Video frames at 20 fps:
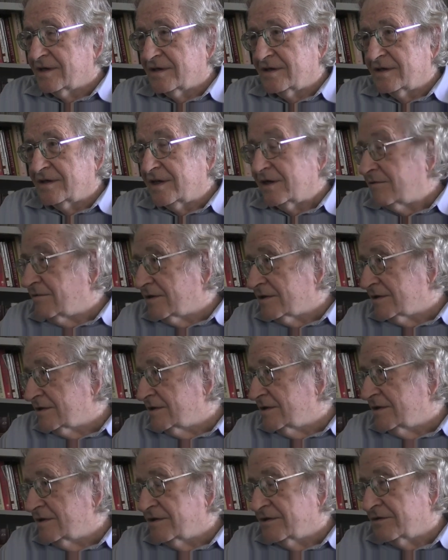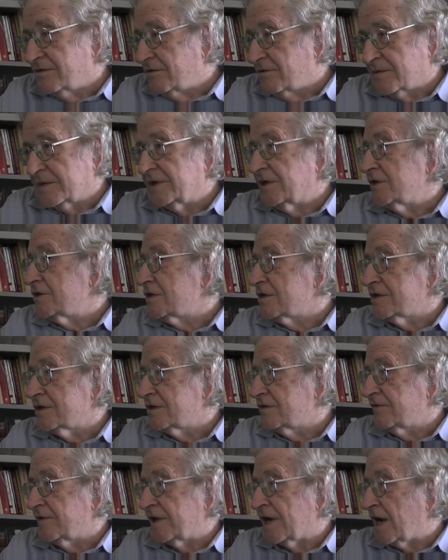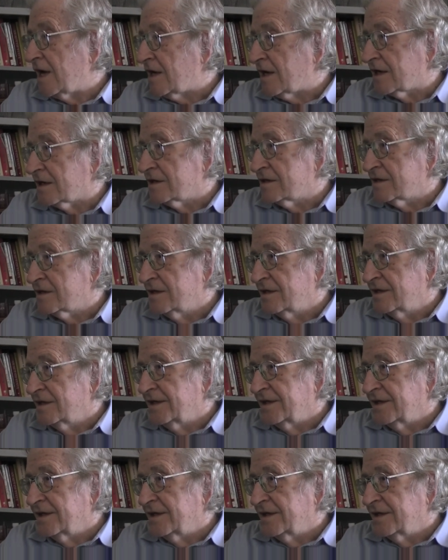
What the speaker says: they were religious fanatics